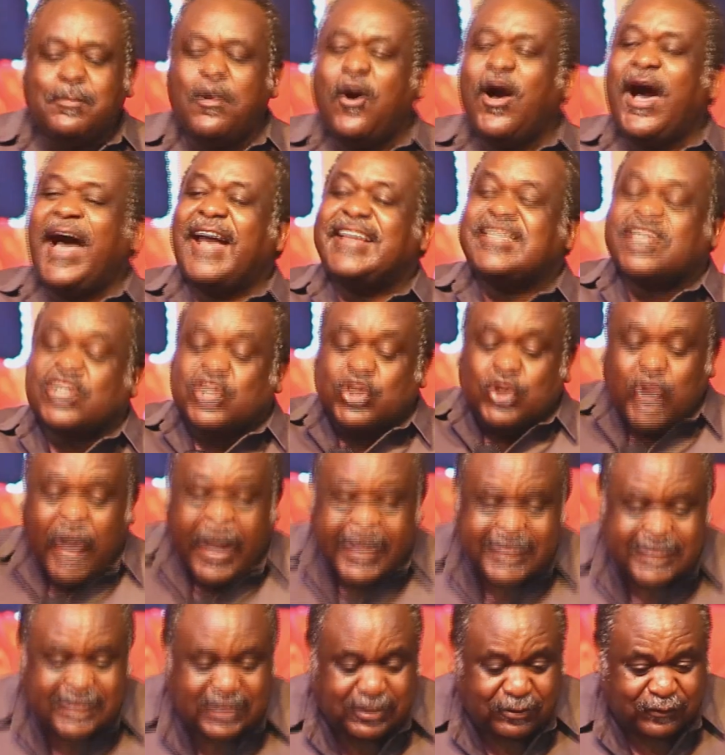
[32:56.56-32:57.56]
more
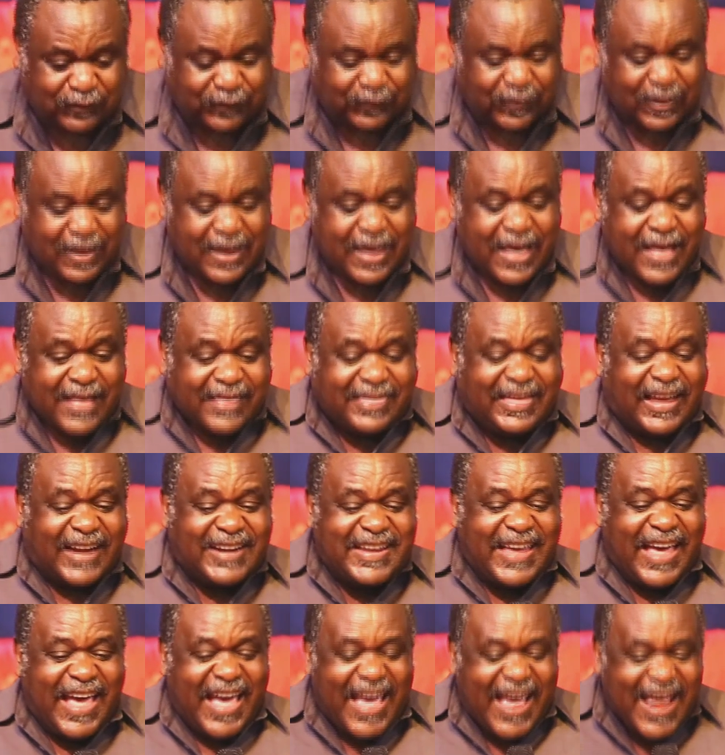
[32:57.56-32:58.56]
attractive than
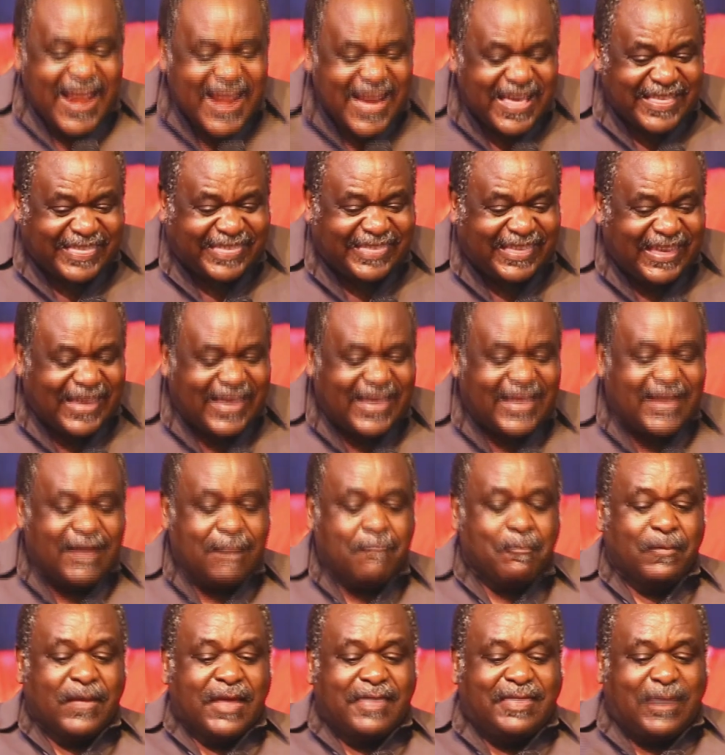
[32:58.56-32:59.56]
anything
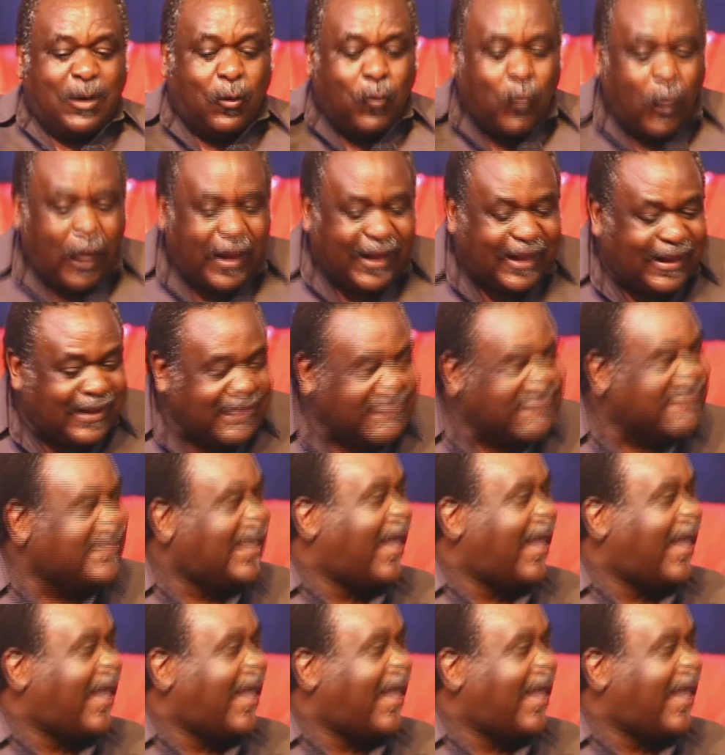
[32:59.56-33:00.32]
the world